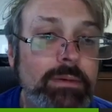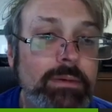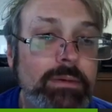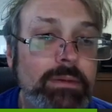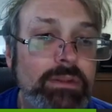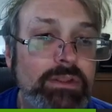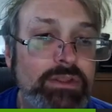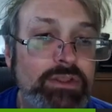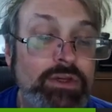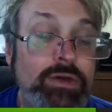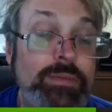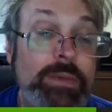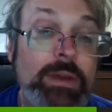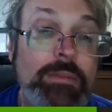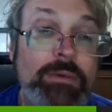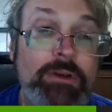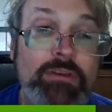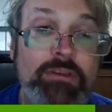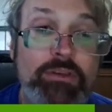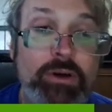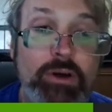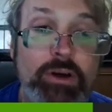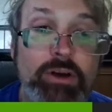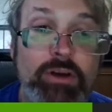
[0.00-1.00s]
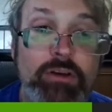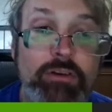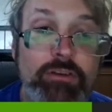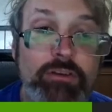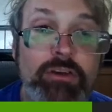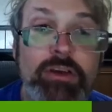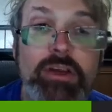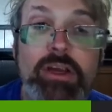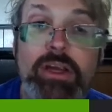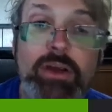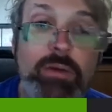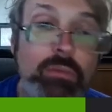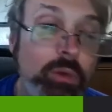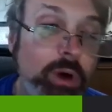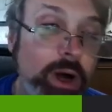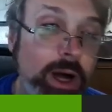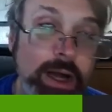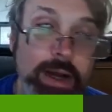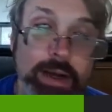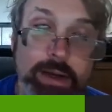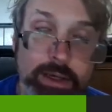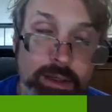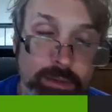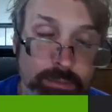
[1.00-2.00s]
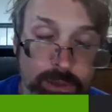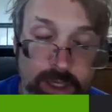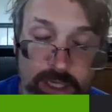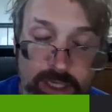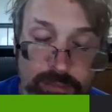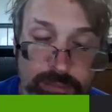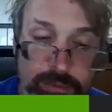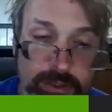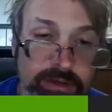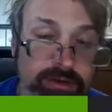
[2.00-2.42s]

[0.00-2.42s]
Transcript: So you may be starting to see why it might be